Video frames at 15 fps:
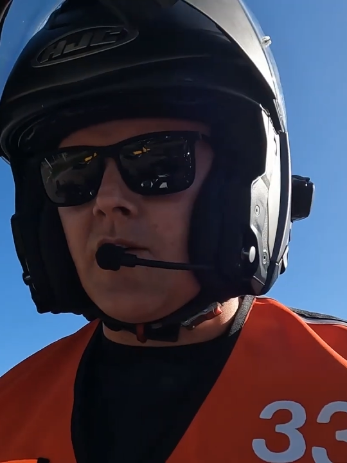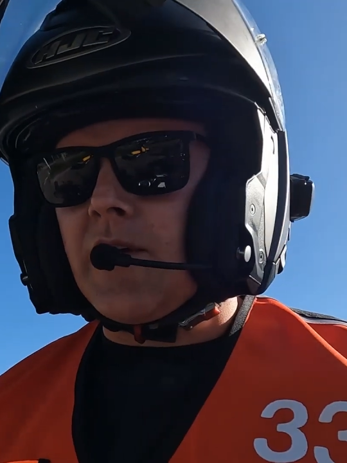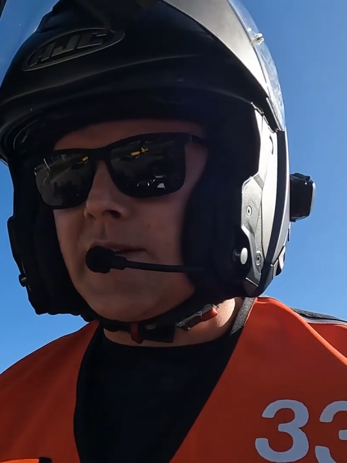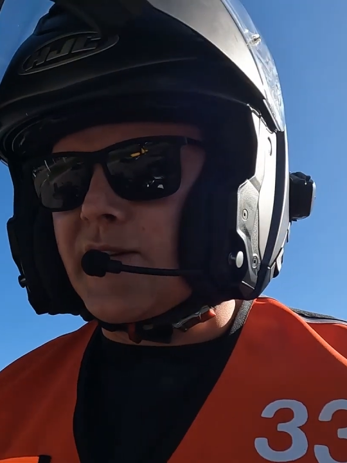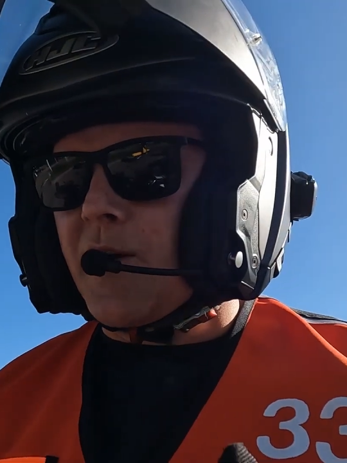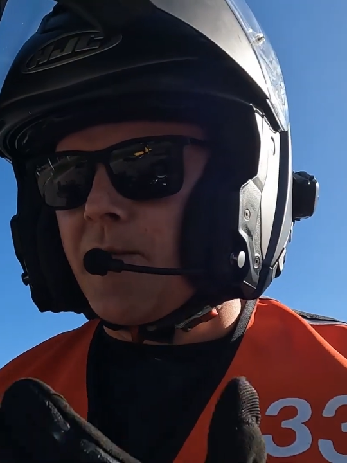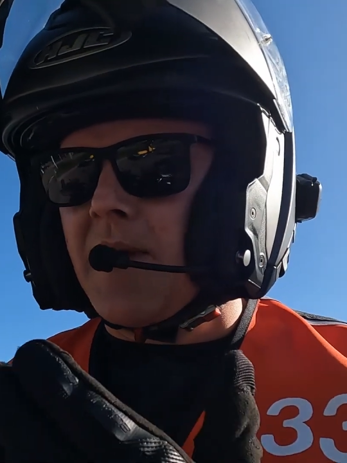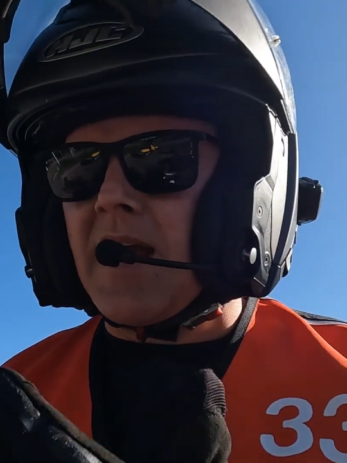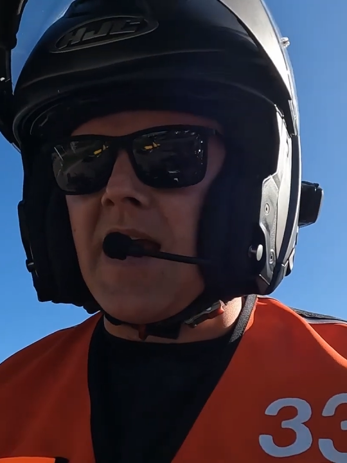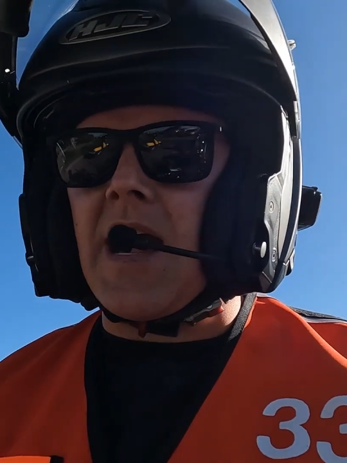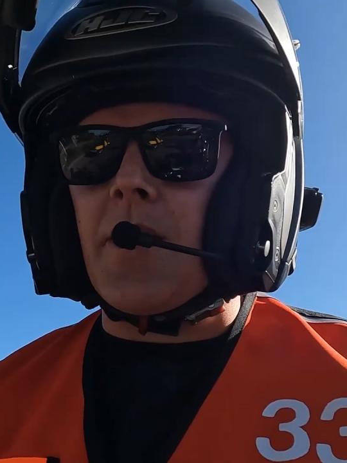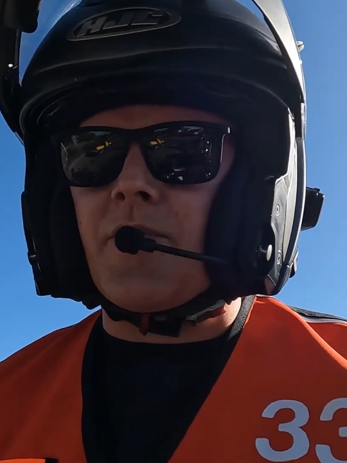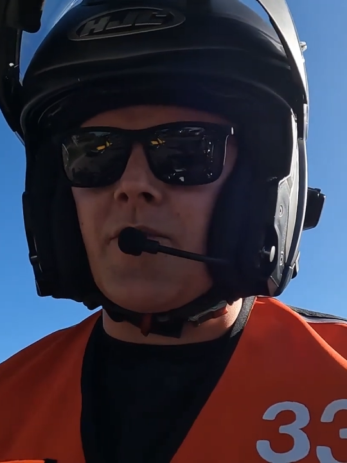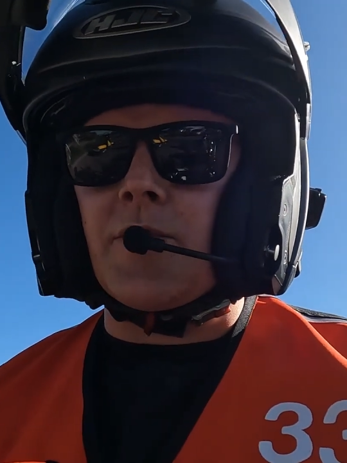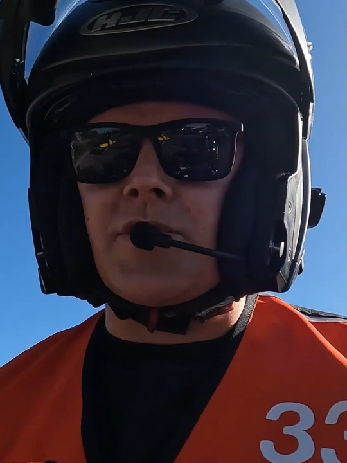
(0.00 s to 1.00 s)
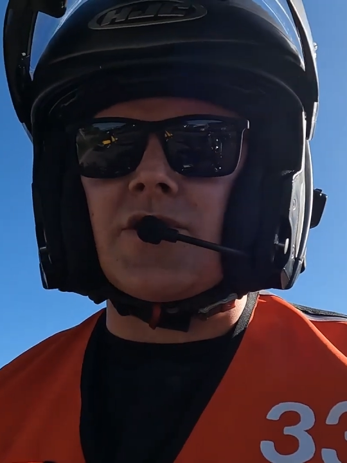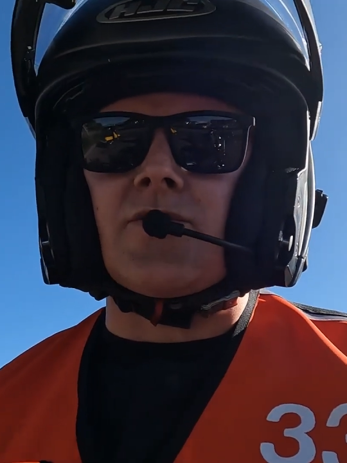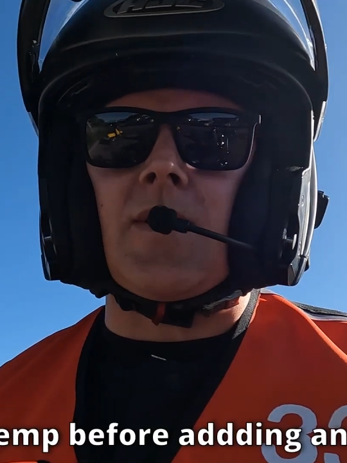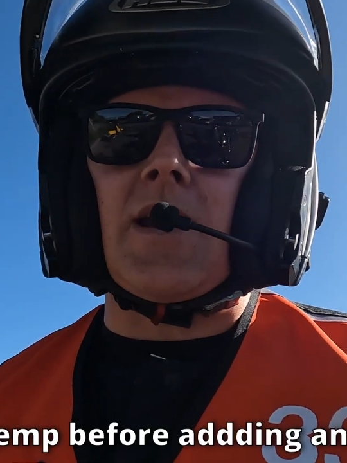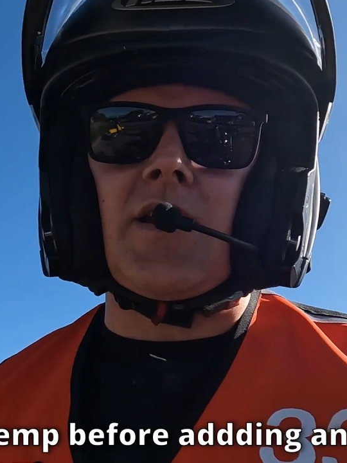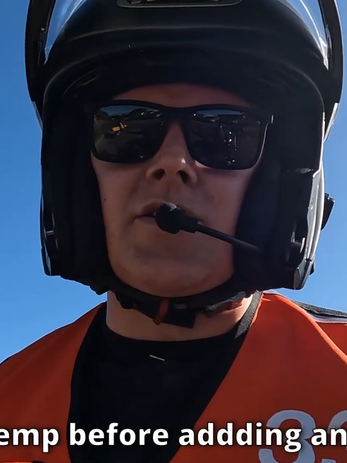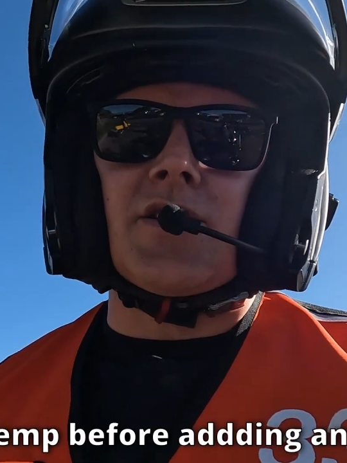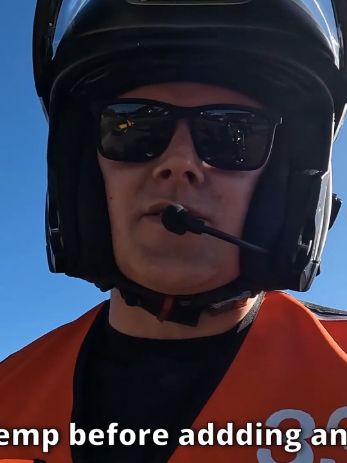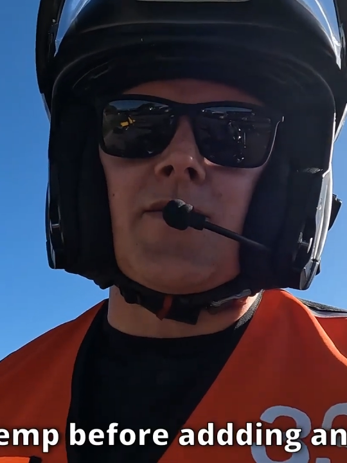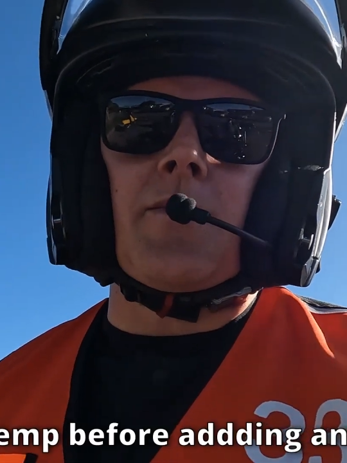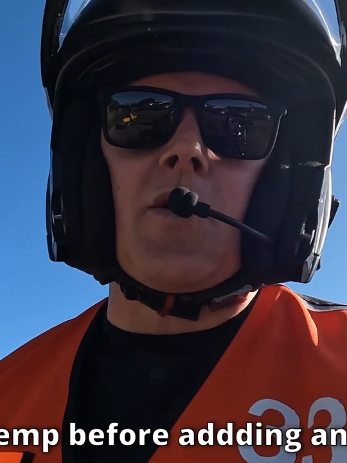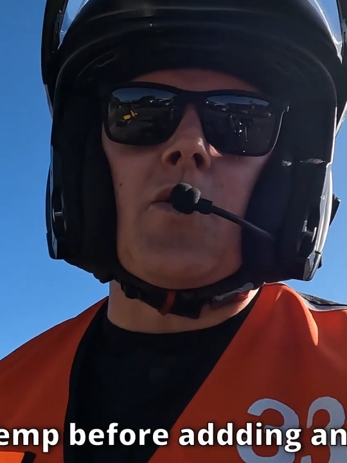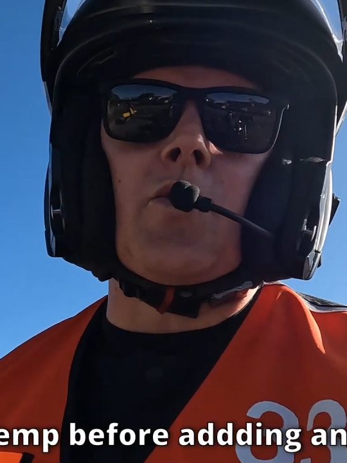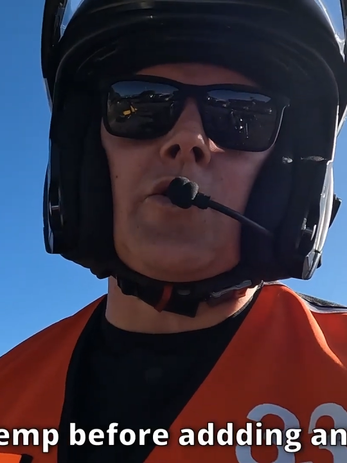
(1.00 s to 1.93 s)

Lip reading: degrees on my app, which is reading just from the